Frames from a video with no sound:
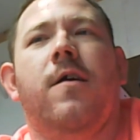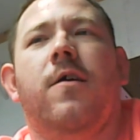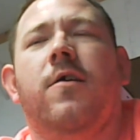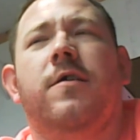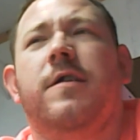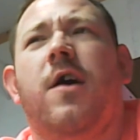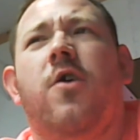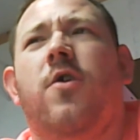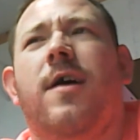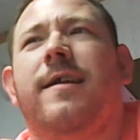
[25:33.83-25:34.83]

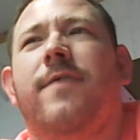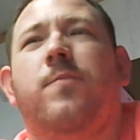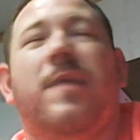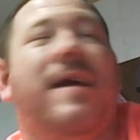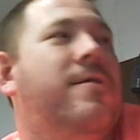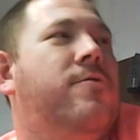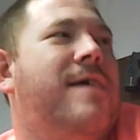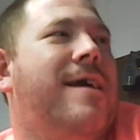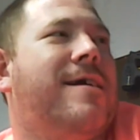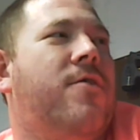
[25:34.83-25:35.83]
No, I never played no
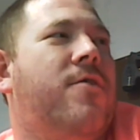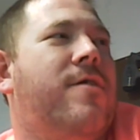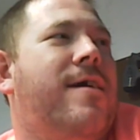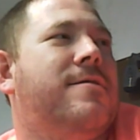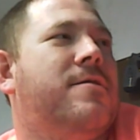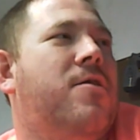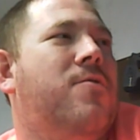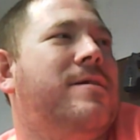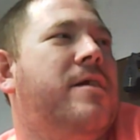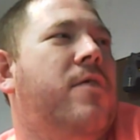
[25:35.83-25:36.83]
secondary. I was
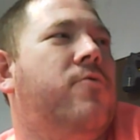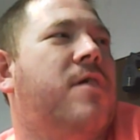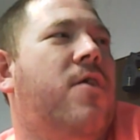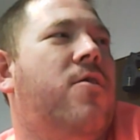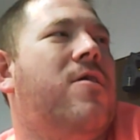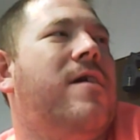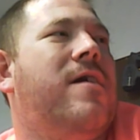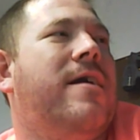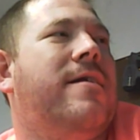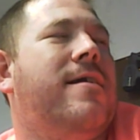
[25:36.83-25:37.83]
always nose guard
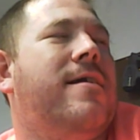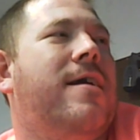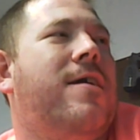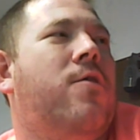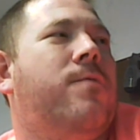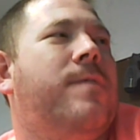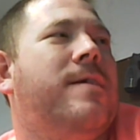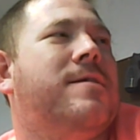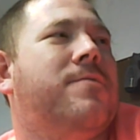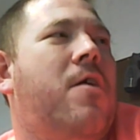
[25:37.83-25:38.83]
and
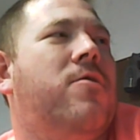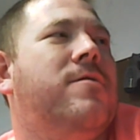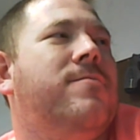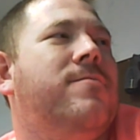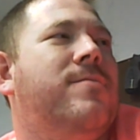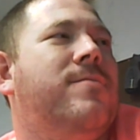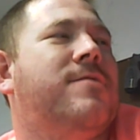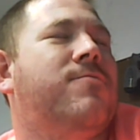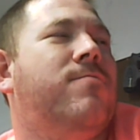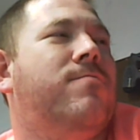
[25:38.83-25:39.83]
offensive guard, and
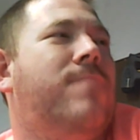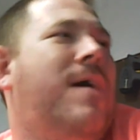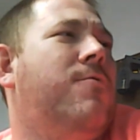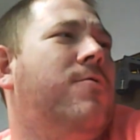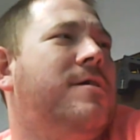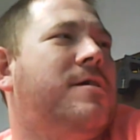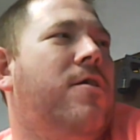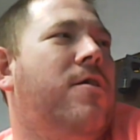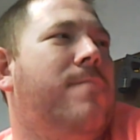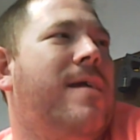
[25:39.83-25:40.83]
that's about where they
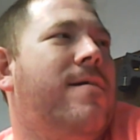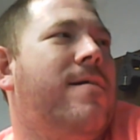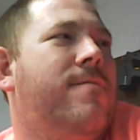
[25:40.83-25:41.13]
stuck me.